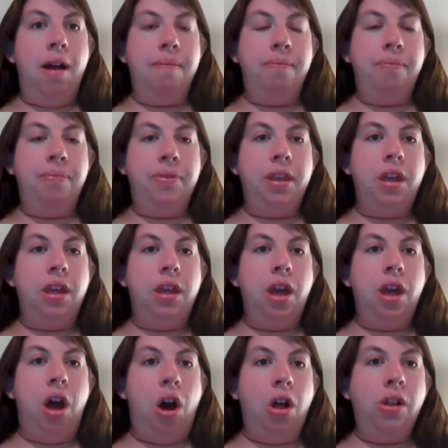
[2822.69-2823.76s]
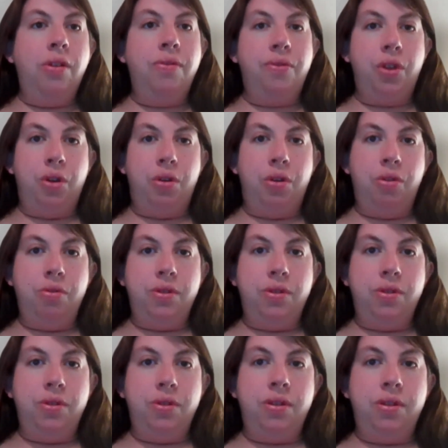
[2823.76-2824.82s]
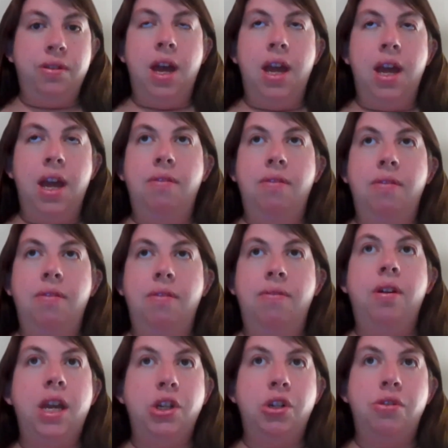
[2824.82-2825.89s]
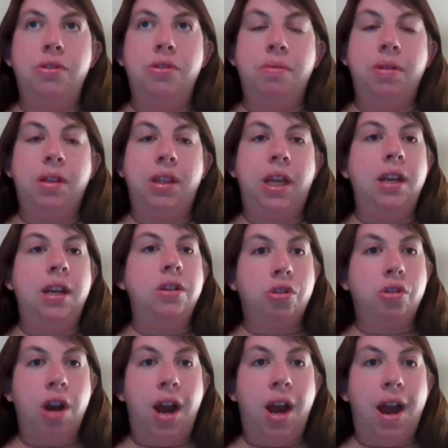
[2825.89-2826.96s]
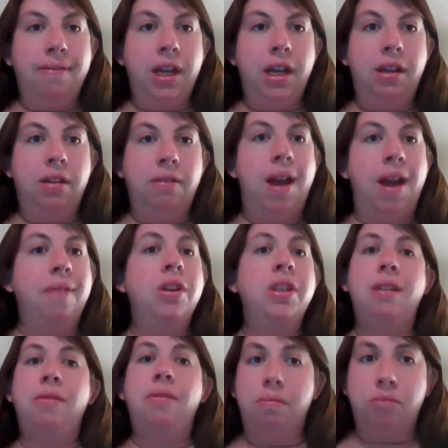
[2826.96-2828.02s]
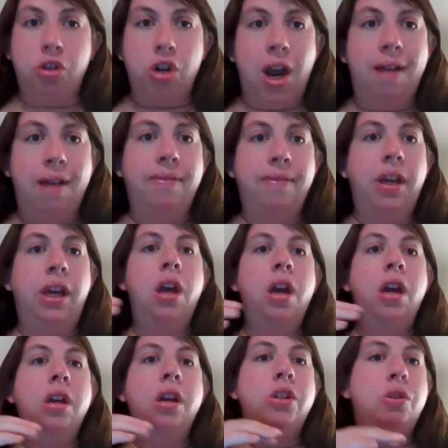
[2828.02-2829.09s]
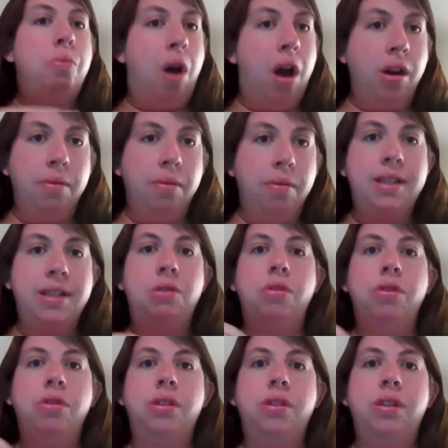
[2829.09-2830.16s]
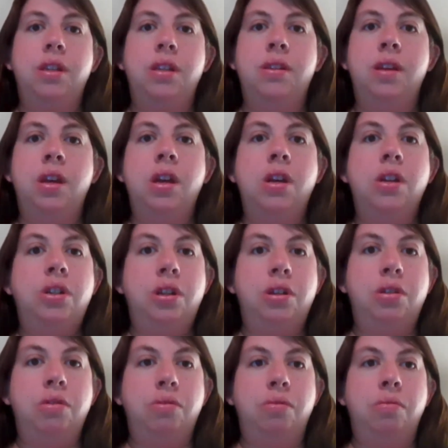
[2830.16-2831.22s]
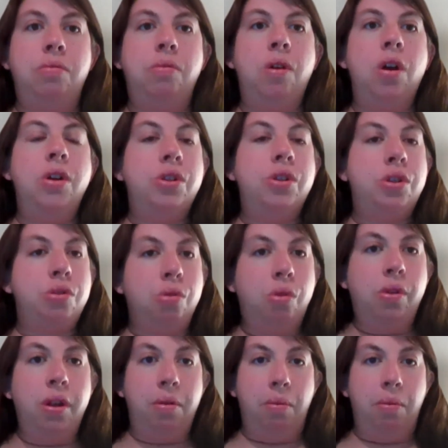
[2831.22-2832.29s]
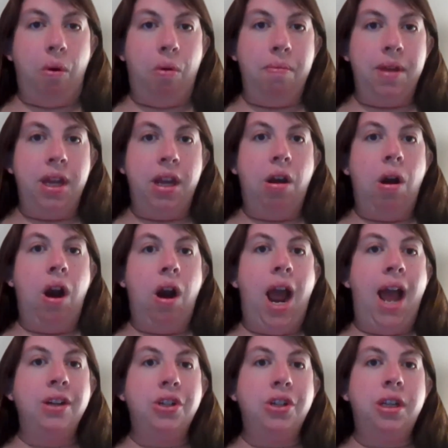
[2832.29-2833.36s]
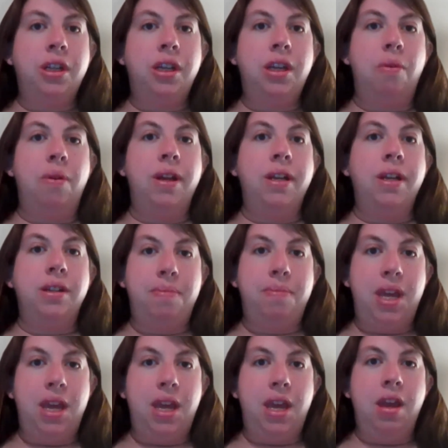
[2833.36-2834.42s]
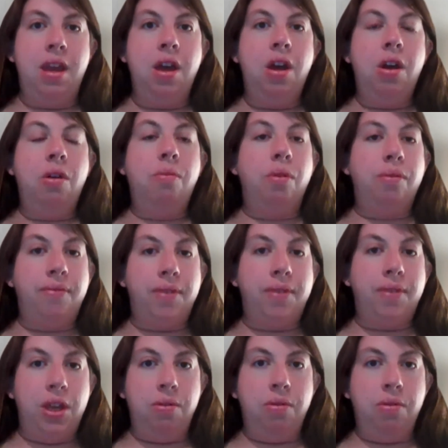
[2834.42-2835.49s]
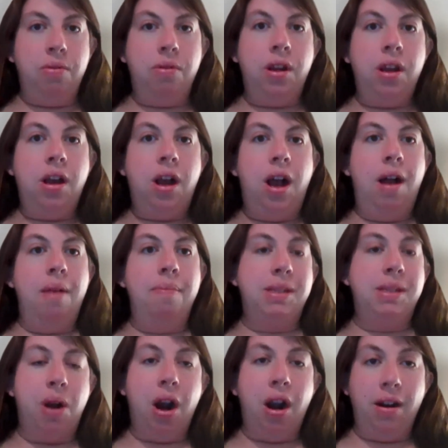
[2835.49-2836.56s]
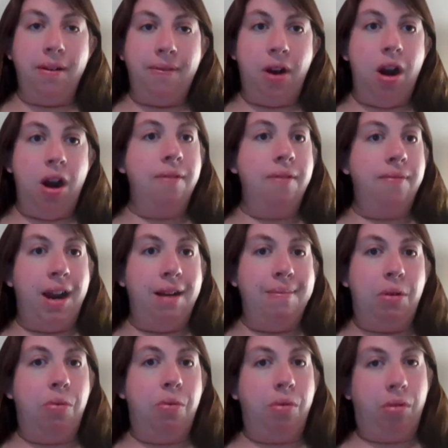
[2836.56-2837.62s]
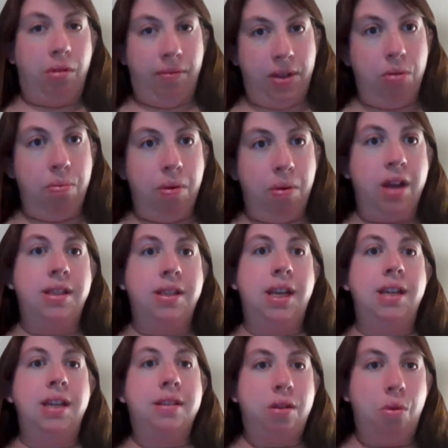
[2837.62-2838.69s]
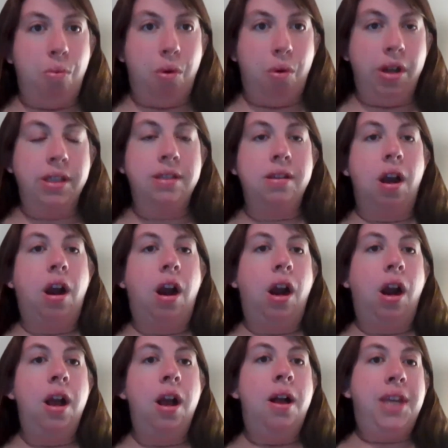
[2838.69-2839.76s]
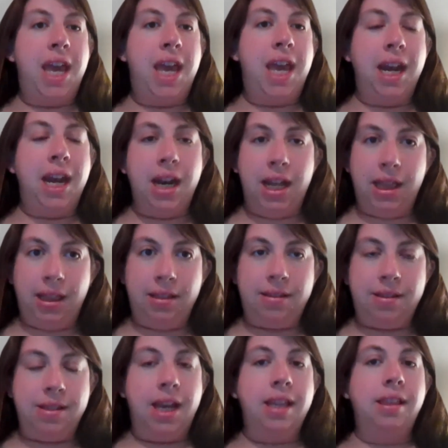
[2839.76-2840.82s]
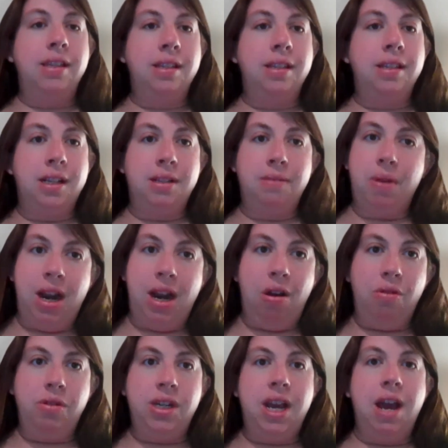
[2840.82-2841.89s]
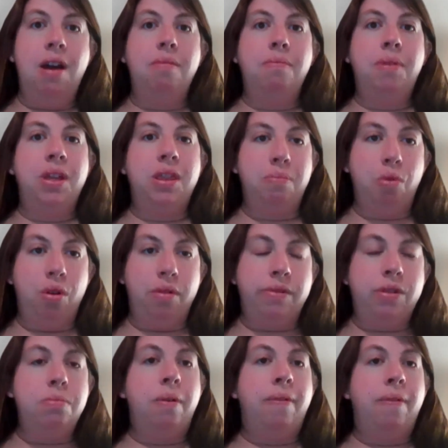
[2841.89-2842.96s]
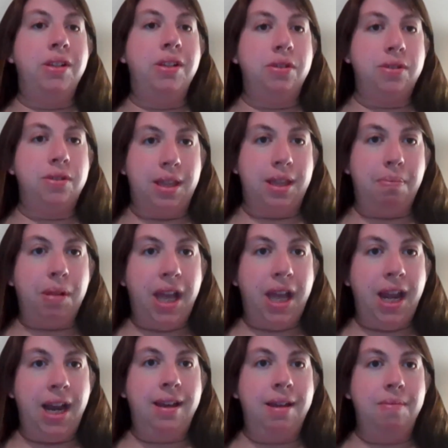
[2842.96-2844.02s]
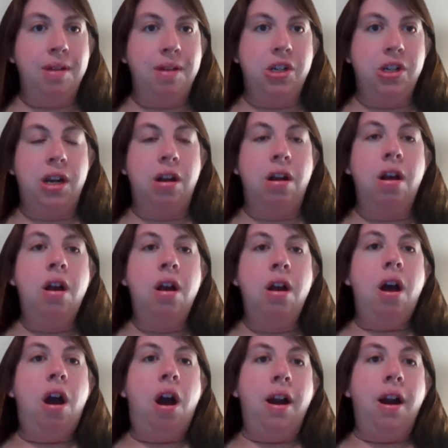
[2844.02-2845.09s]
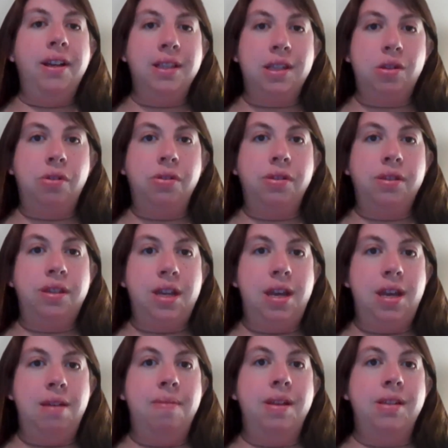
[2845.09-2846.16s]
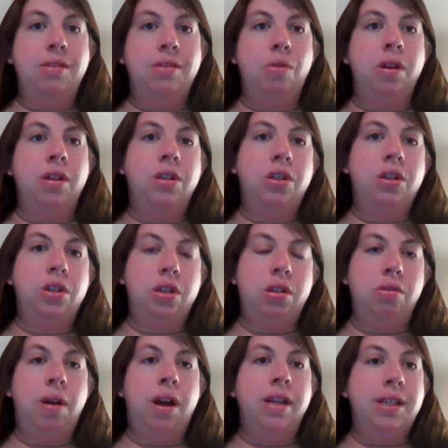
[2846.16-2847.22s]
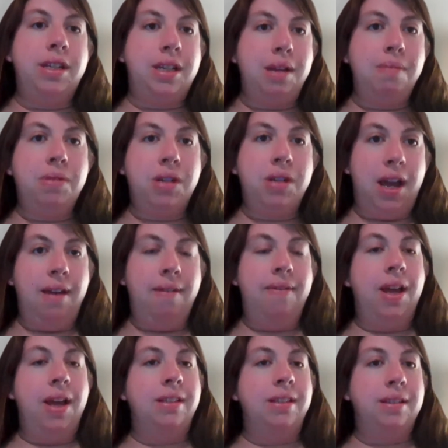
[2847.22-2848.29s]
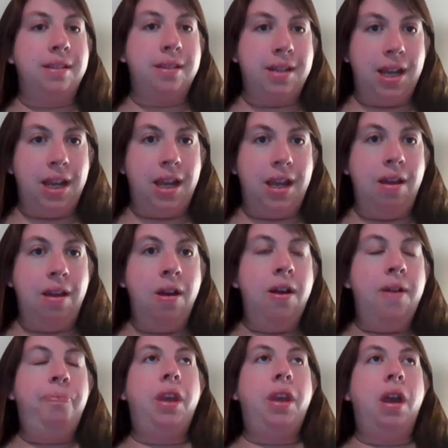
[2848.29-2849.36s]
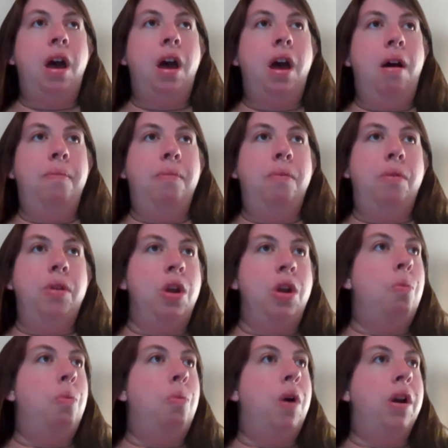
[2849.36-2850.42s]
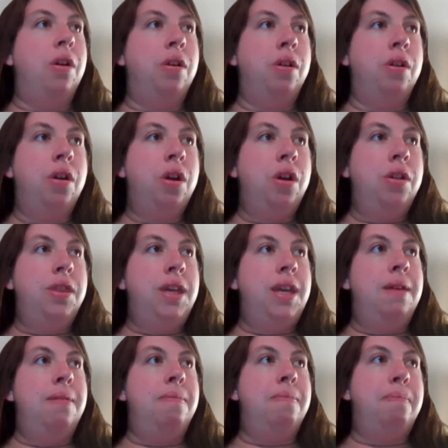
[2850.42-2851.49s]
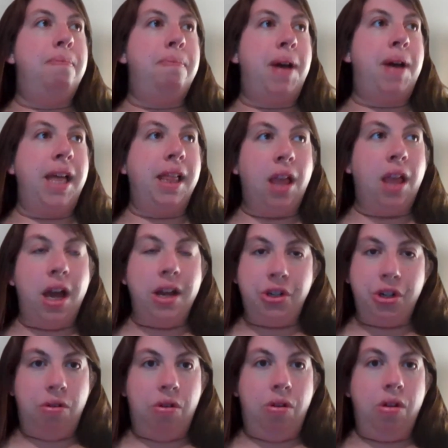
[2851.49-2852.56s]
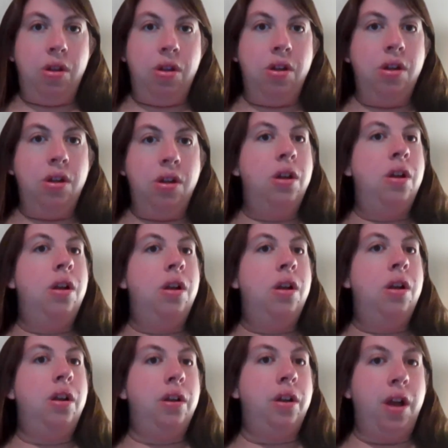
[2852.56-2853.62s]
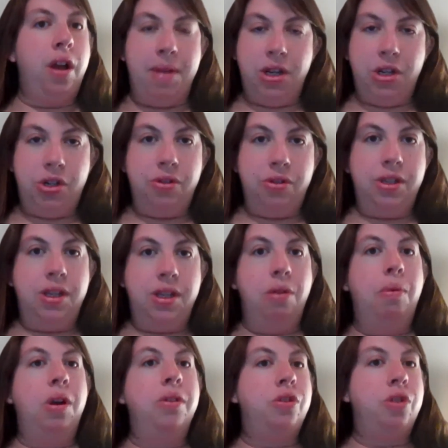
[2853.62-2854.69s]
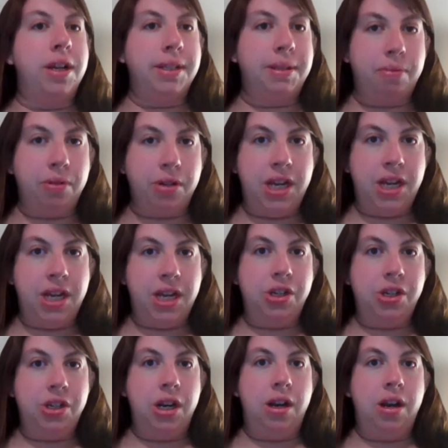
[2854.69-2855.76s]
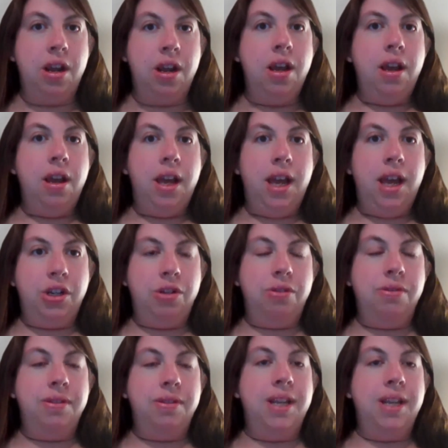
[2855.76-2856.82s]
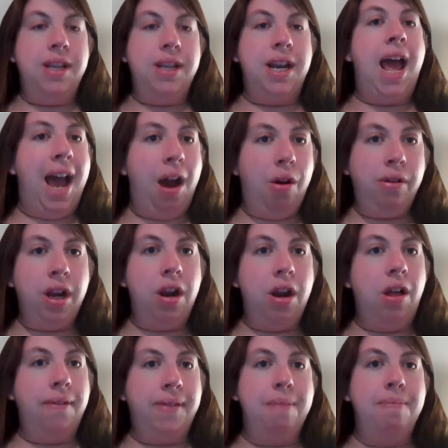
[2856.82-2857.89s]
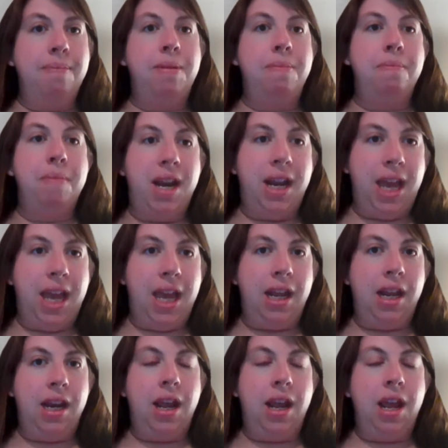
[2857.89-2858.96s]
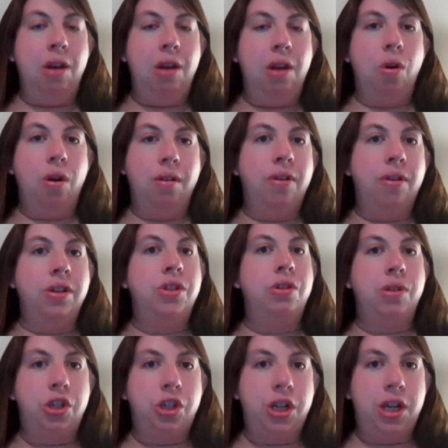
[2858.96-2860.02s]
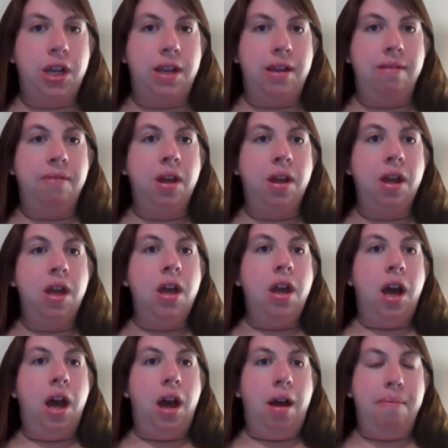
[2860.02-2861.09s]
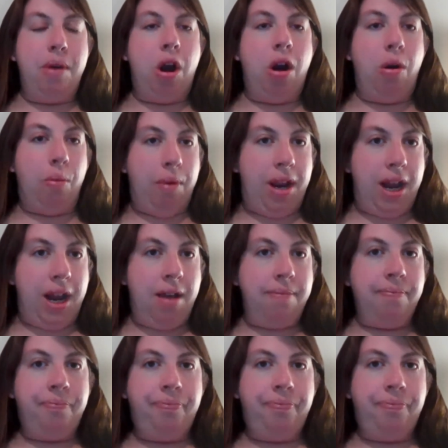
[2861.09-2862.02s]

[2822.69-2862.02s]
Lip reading: All of those kind of issues related to traffic, everything from traffic to water resources to school enrollment, are actually going to be reviewed as part of our environmental review process. So once our candidate site list has been narrowed down by the Board of Supervisors and the Planning Commission, our consultant team is going to do a deep dive and study, you know, what are the biological issues here? What are the transportation issues, and how can all of that be mitigated in order for us to achieve our RENA?